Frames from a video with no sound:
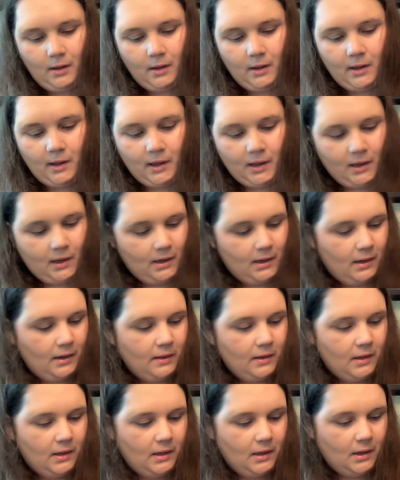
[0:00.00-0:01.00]
And
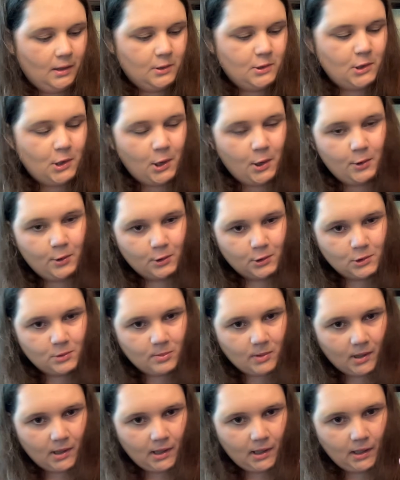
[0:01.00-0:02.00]
the Toner
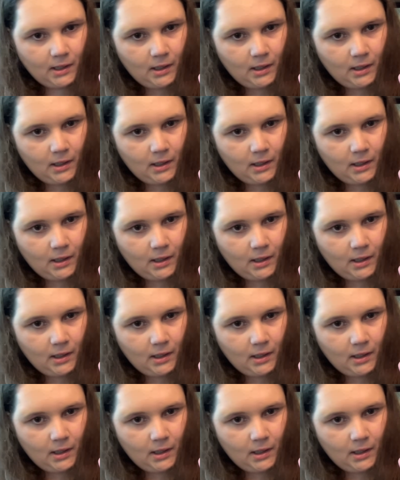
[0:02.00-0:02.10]
Spray.